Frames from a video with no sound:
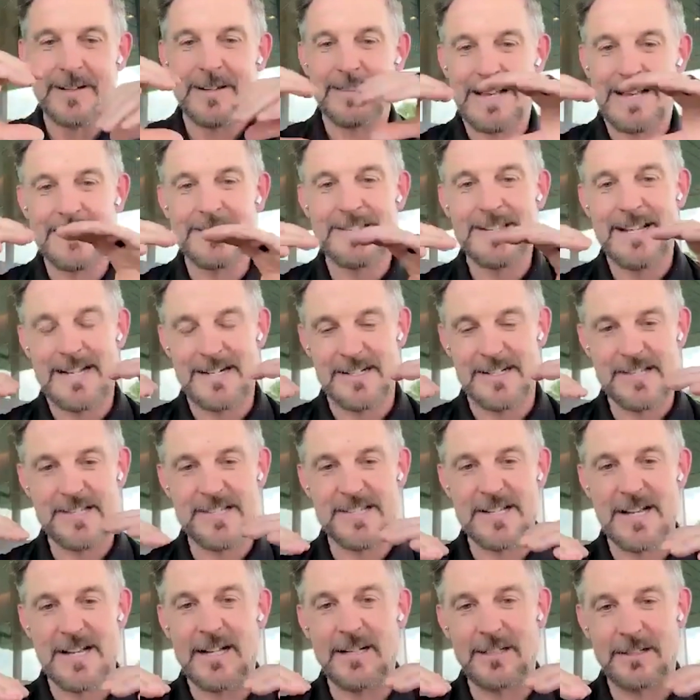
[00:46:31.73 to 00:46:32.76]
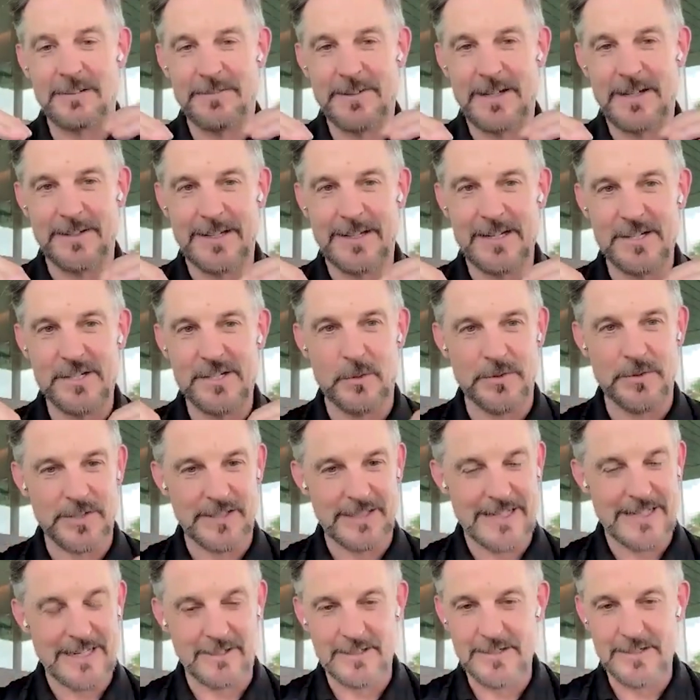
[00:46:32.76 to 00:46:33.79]
that's that solid foundation with the
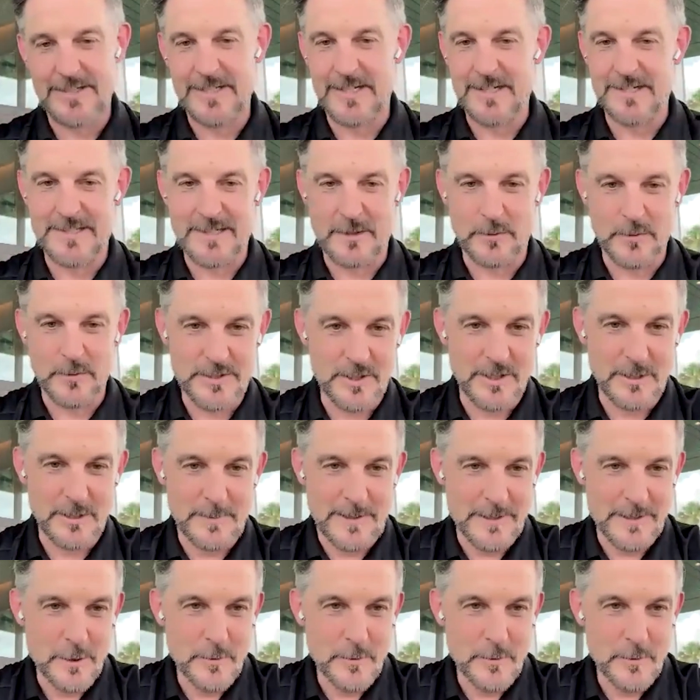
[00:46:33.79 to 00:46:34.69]
guarantees that we're talking about.